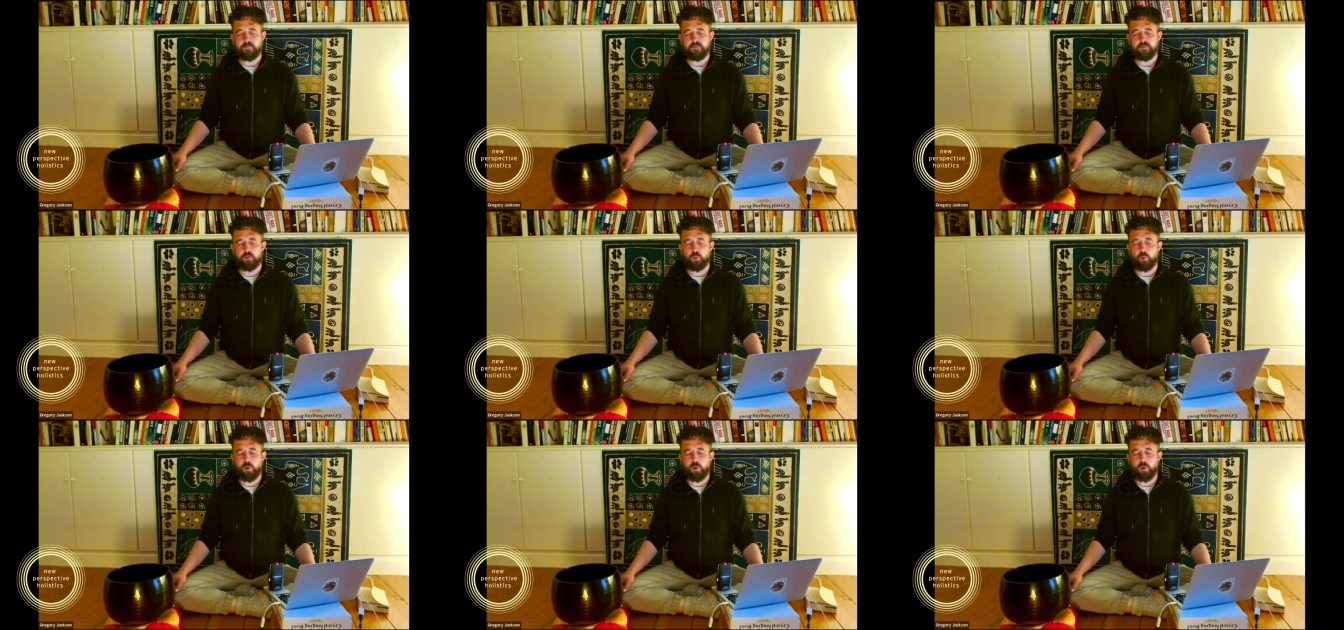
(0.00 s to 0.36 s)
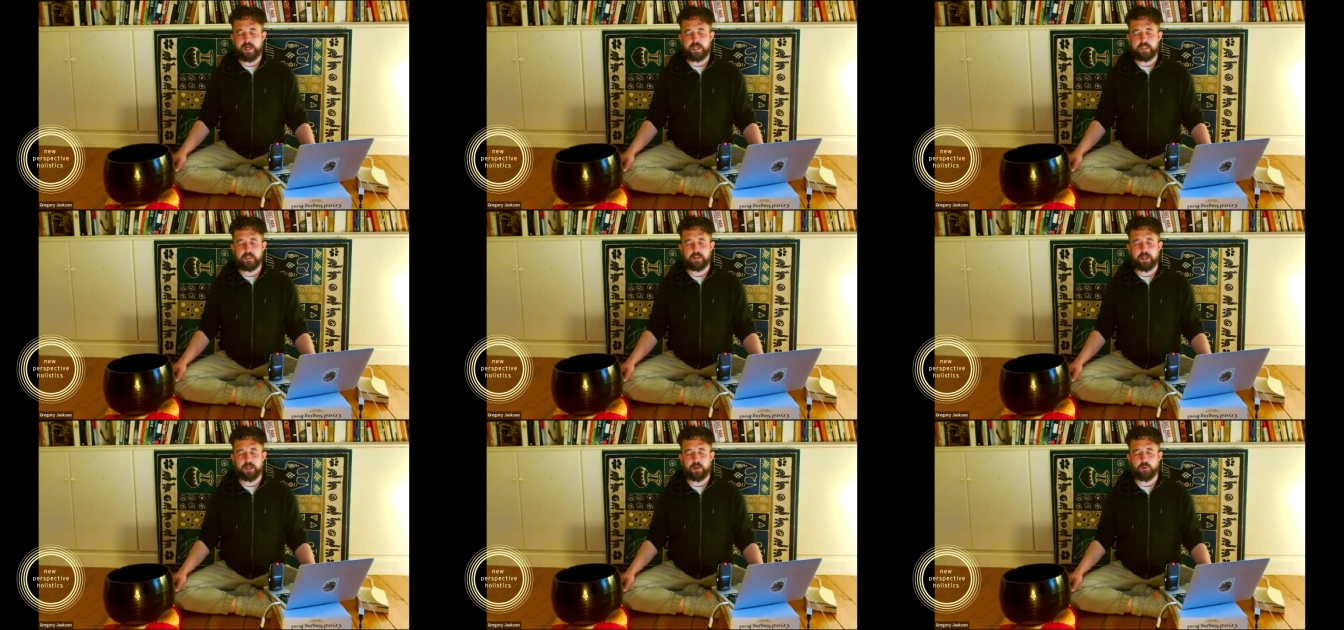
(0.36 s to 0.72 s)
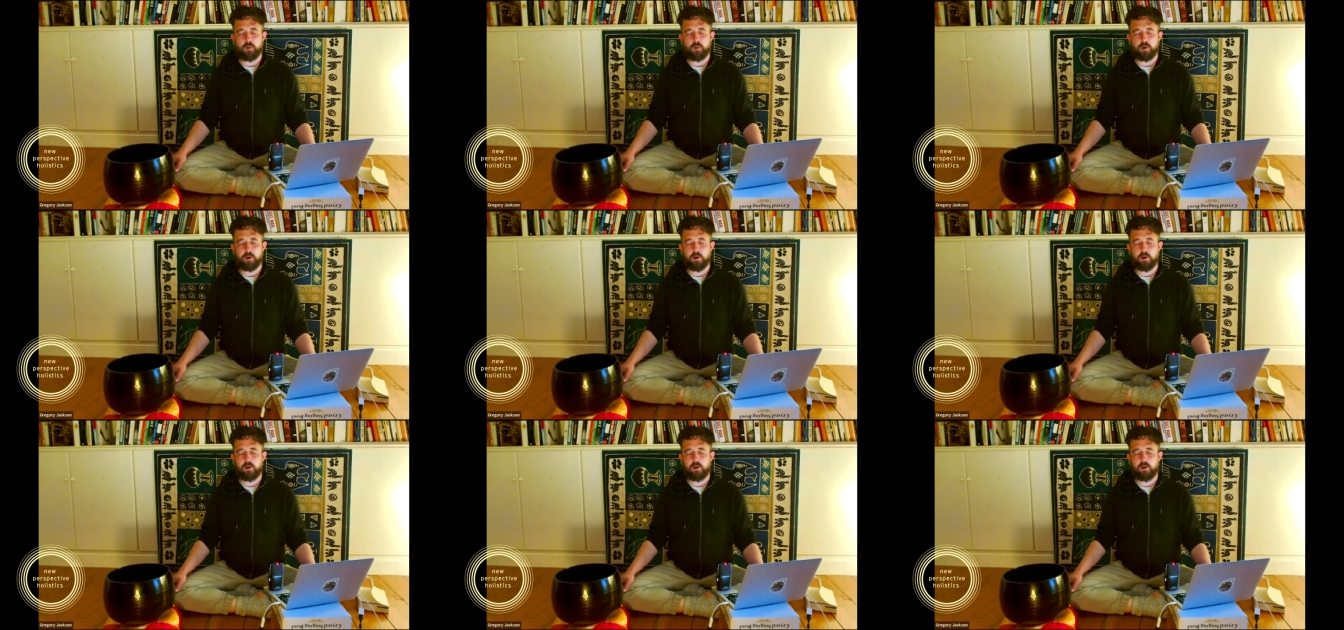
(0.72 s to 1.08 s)
the weight that we're
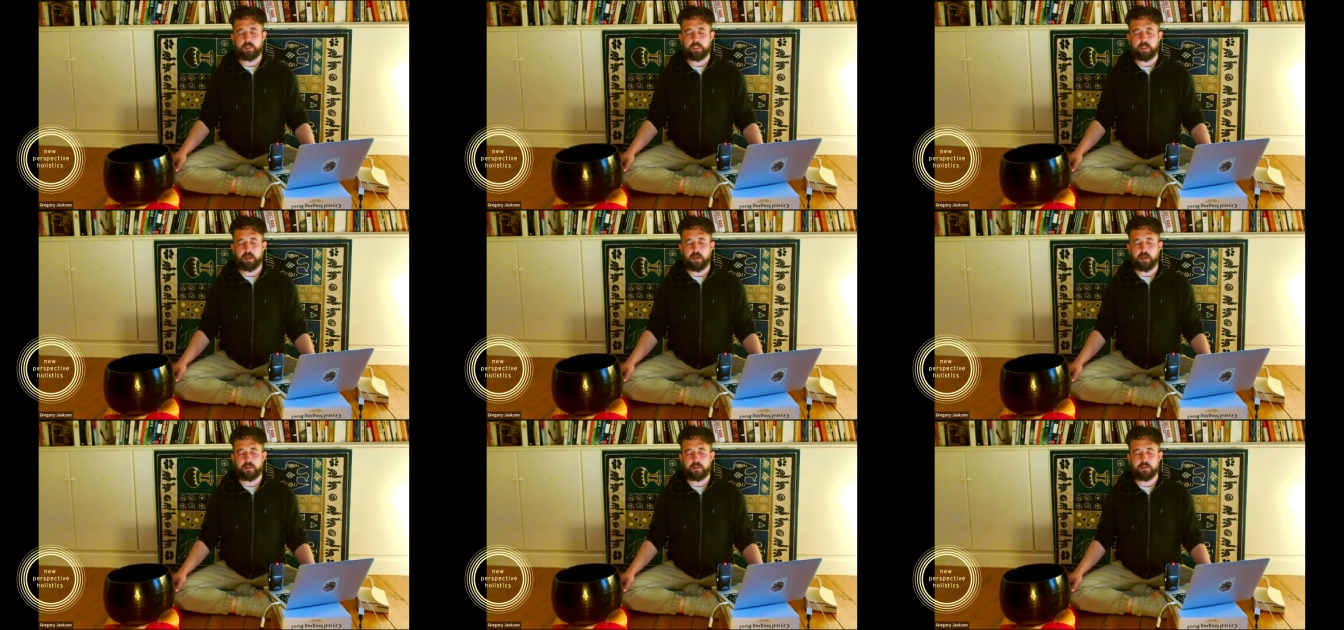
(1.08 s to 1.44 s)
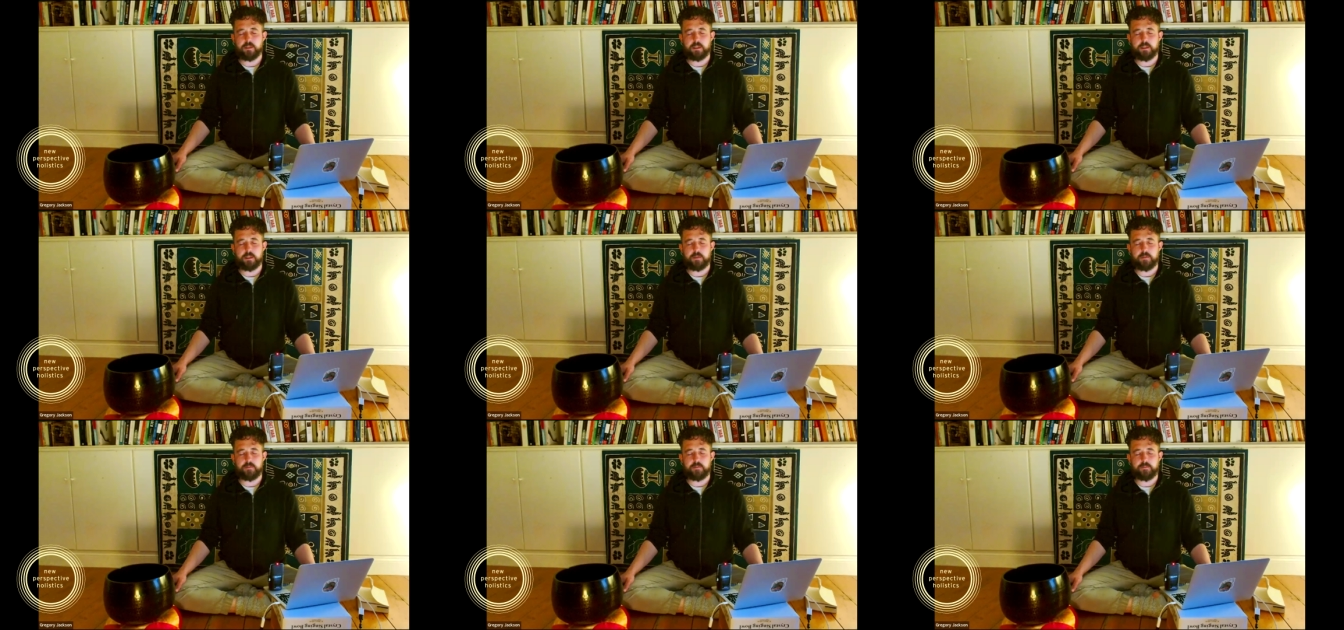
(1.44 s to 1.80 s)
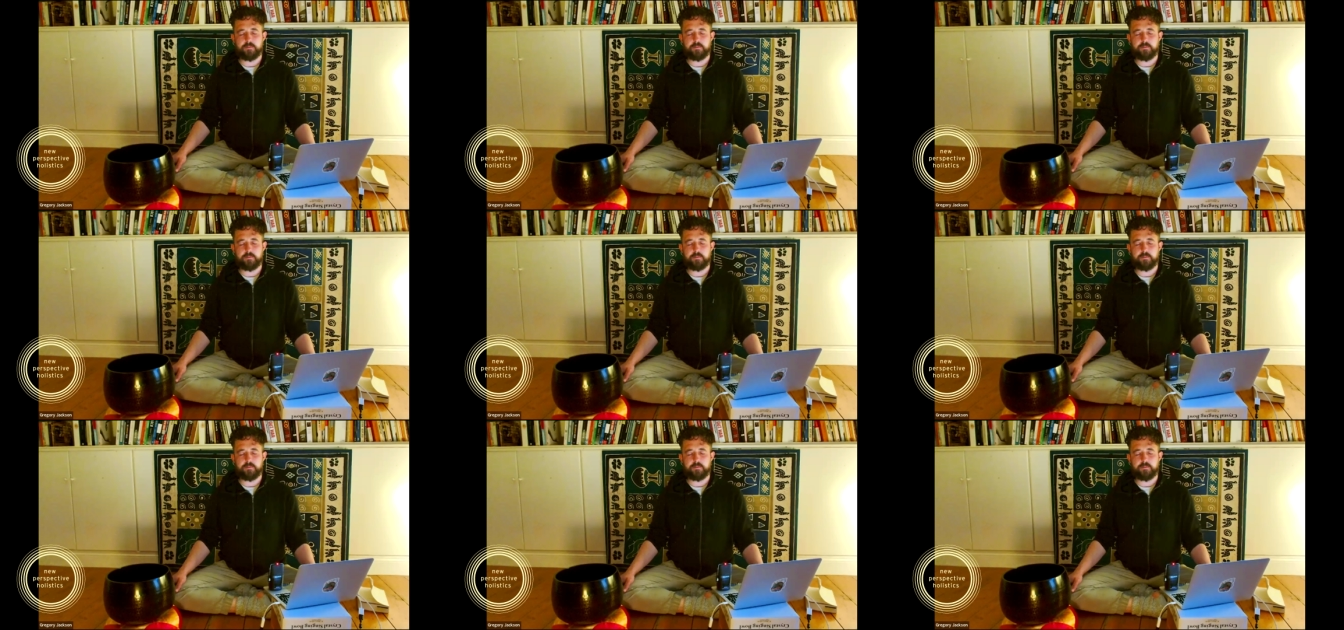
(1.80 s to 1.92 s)
holding on to.